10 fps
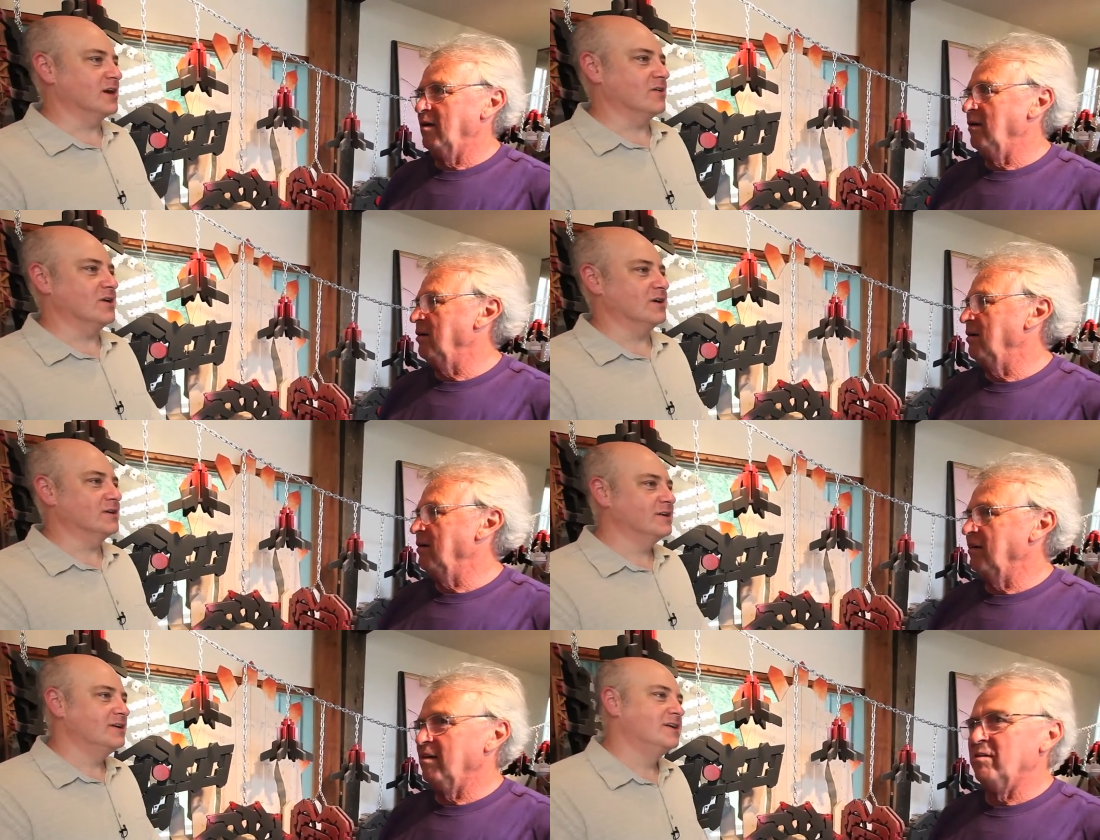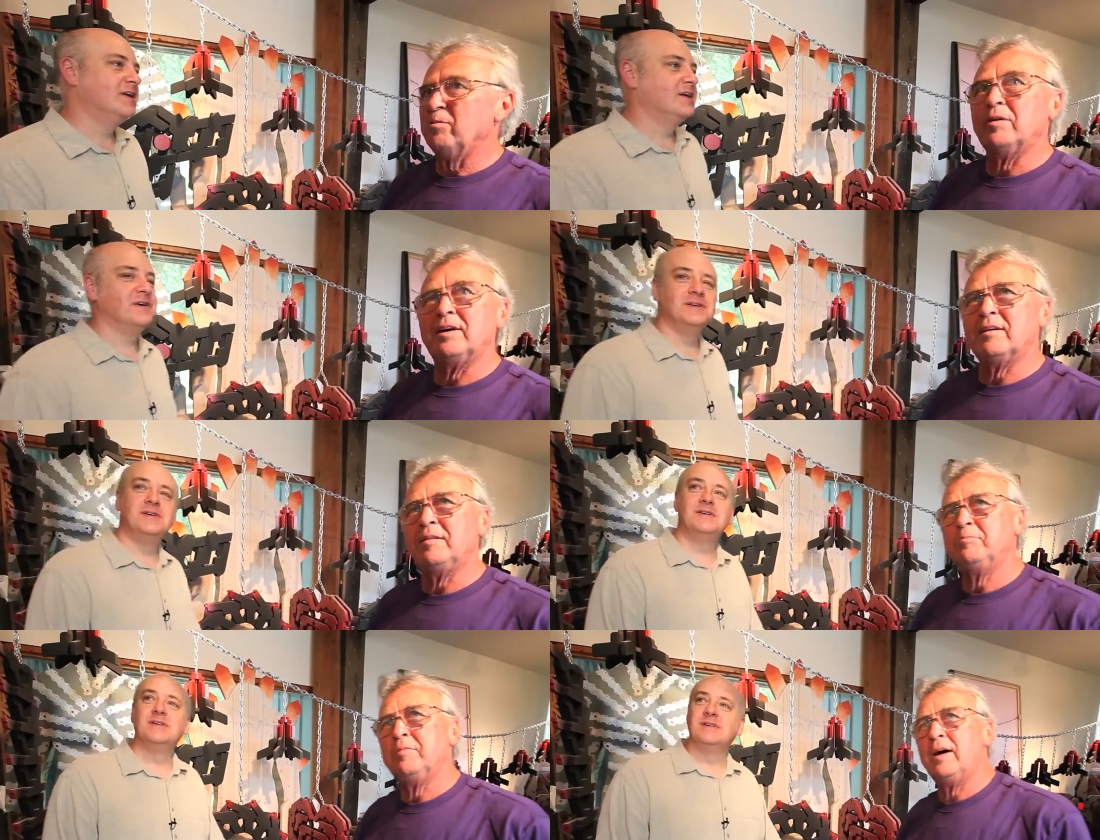Speaker 1: you got around.
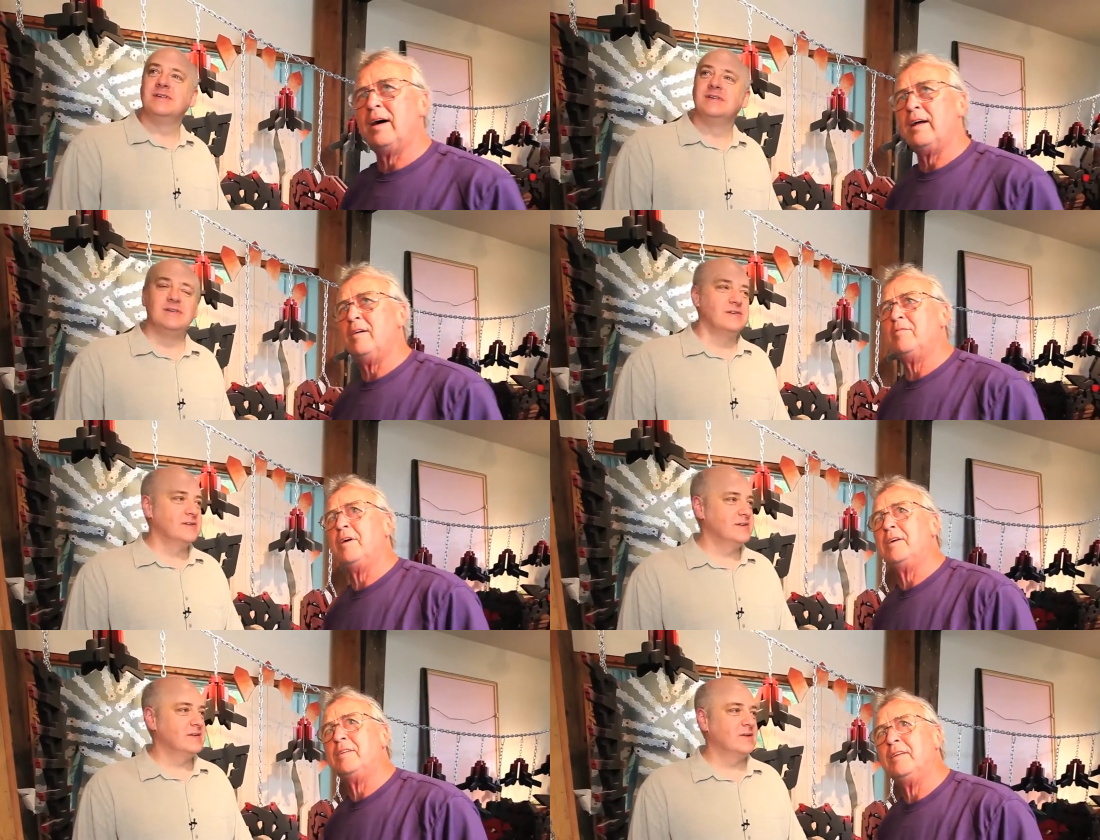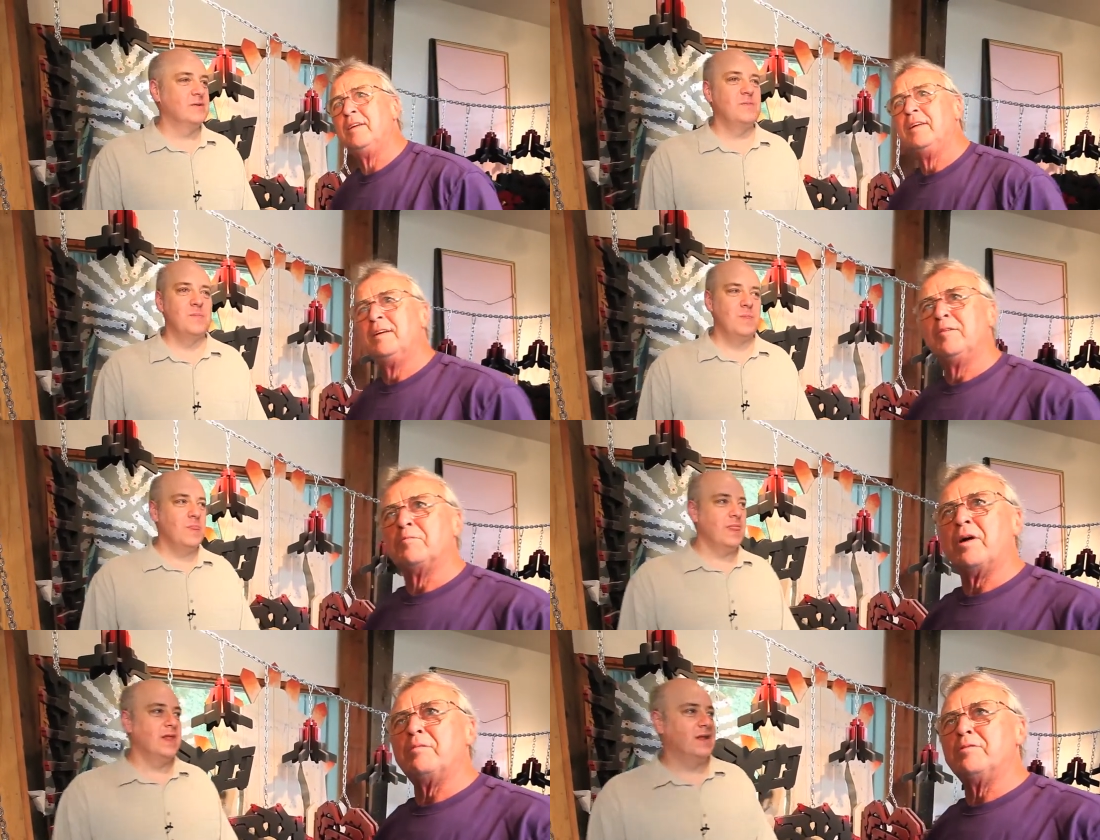
Speaker 2: Well, I have uh,
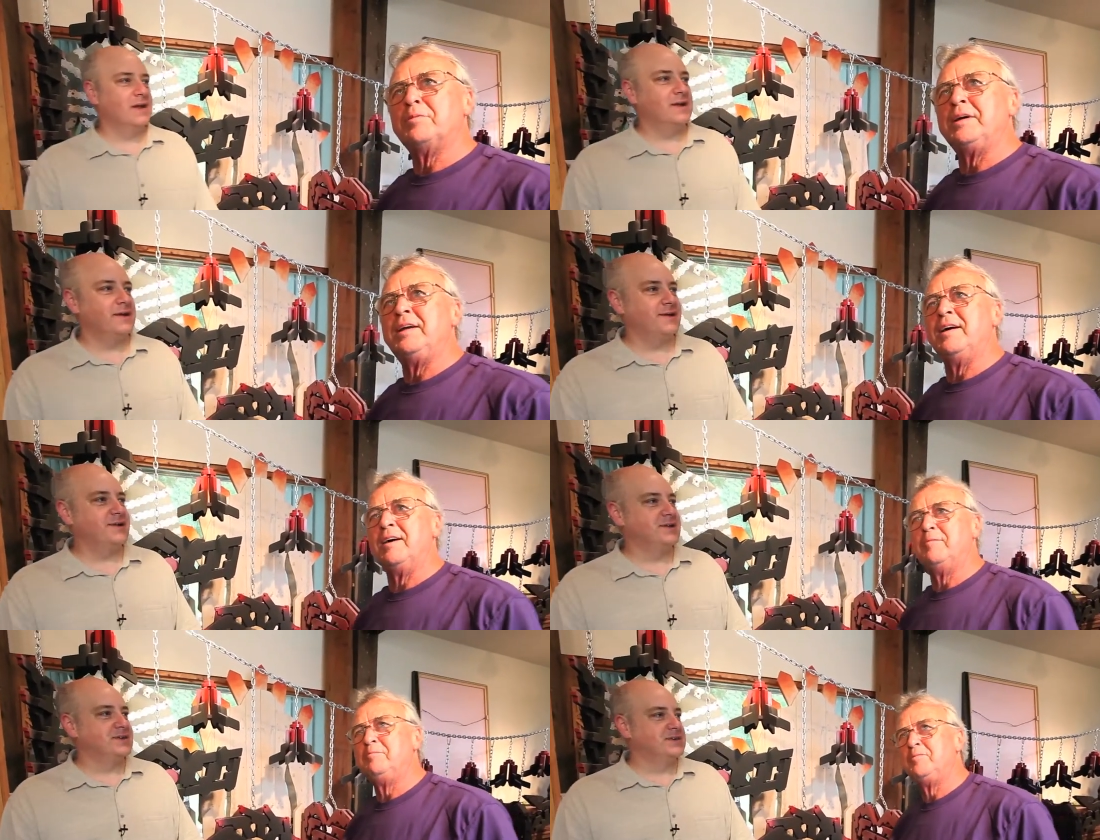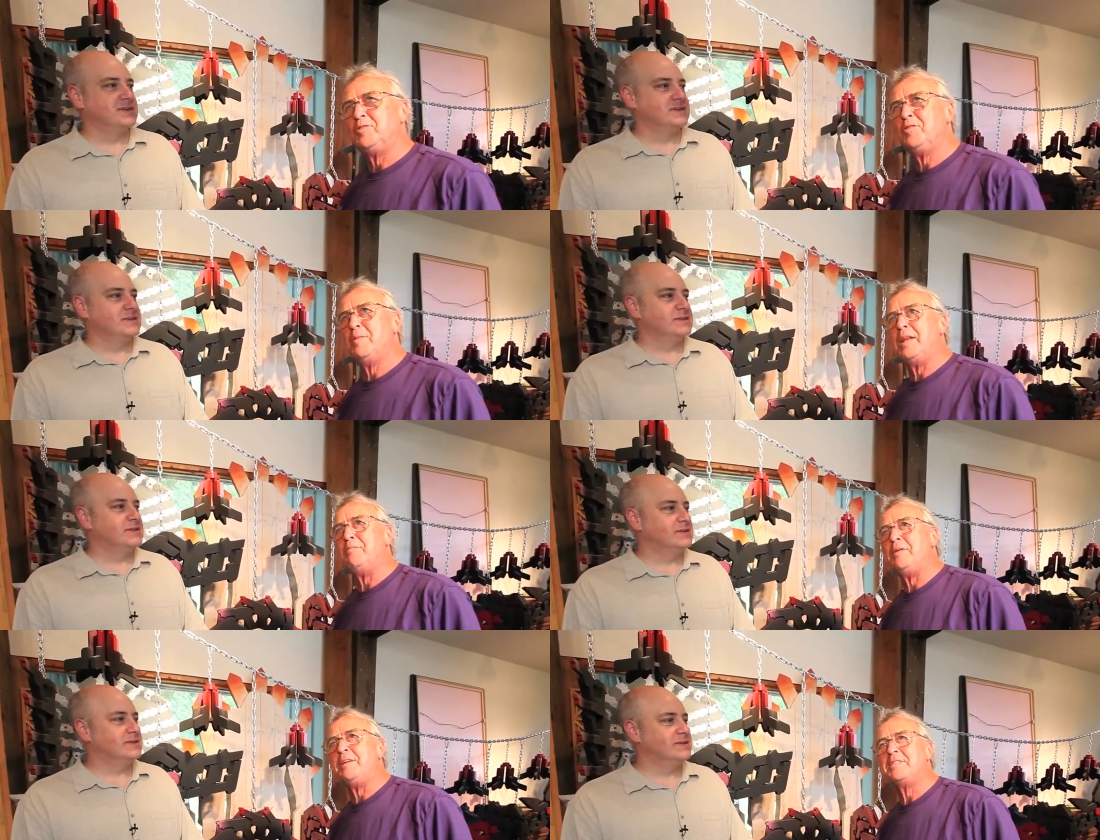probably uh, too
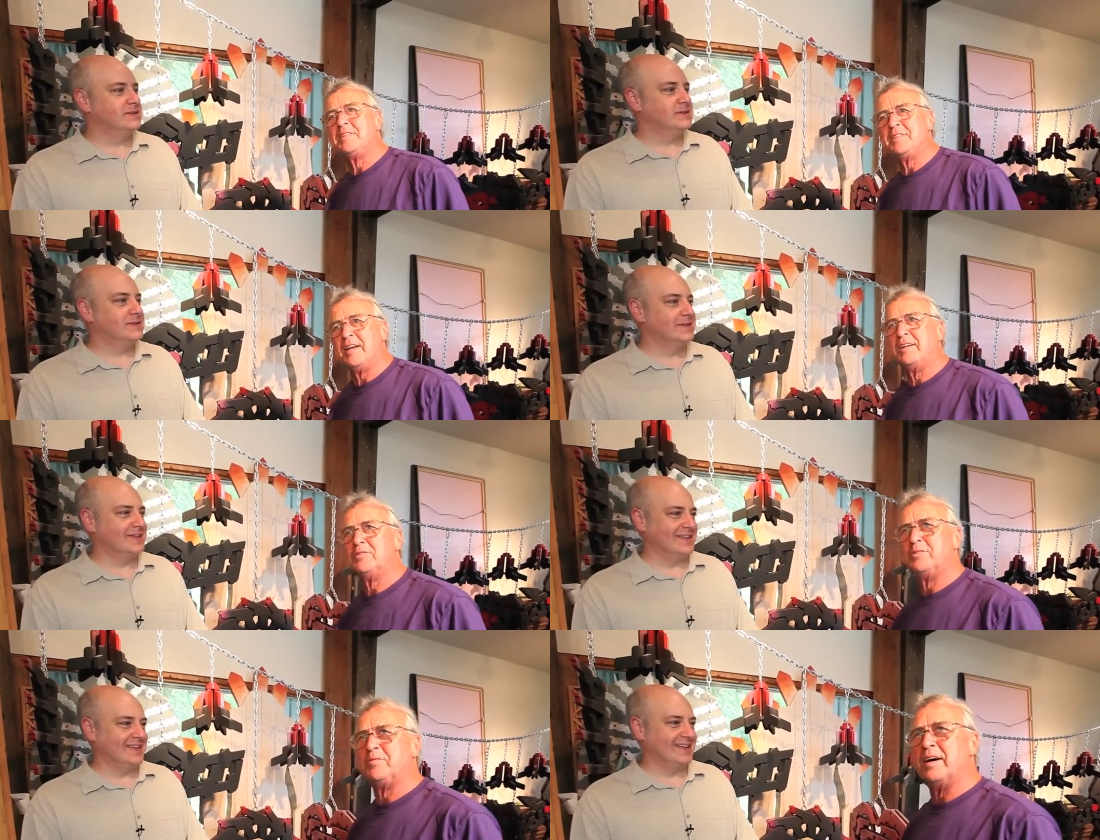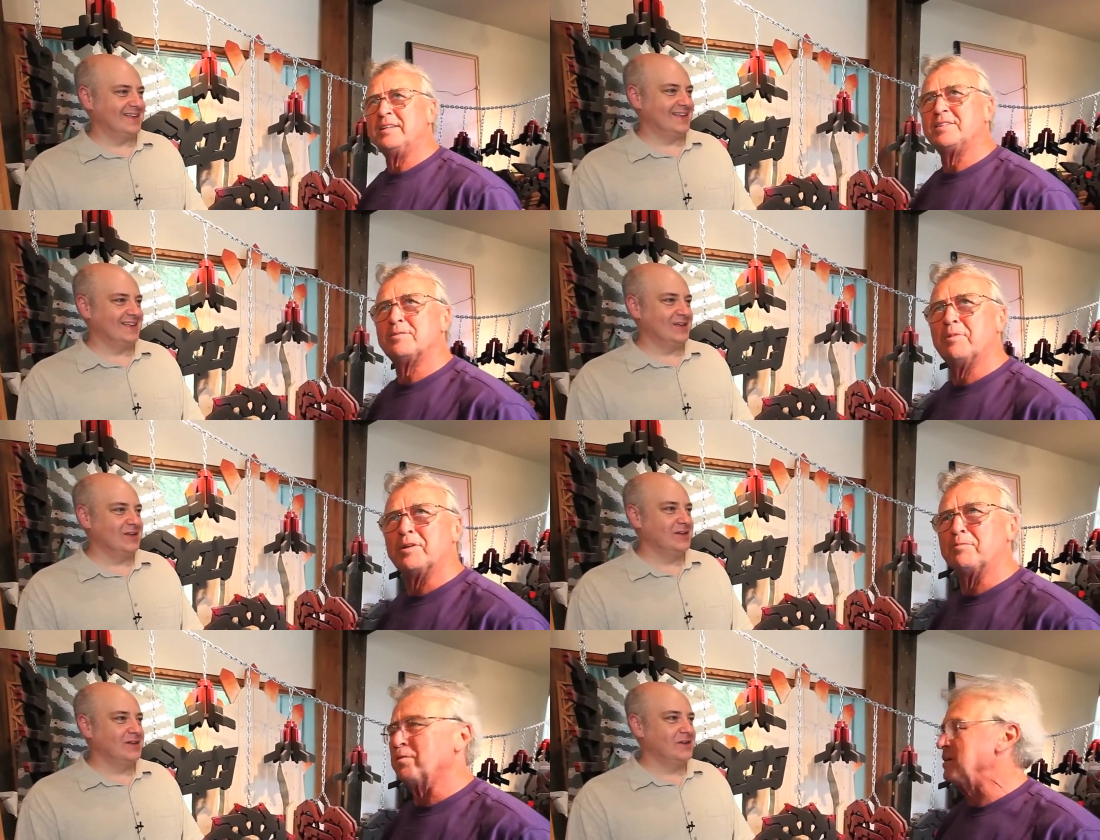many pieces. I should find some other